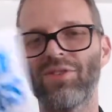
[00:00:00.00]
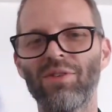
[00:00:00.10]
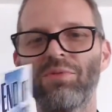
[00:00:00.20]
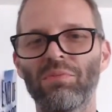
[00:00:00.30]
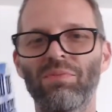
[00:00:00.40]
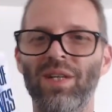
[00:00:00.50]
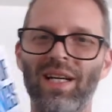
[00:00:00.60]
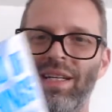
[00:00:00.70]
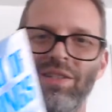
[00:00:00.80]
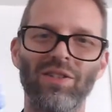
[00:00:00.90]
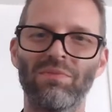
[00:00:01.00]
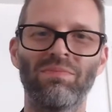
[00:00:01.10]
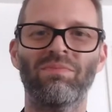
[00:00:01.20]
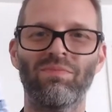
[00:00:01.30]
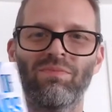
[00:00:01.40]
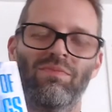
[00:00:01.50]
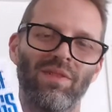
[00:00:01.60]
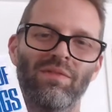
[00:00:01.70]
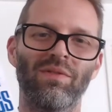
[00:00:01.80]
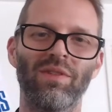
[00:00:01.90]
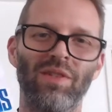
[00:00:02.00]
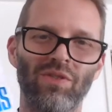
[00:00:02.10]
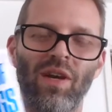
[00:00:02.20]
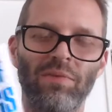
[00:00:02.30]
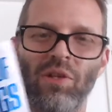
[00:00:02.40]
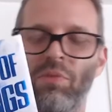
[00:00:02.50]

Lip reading: description kind of just describes the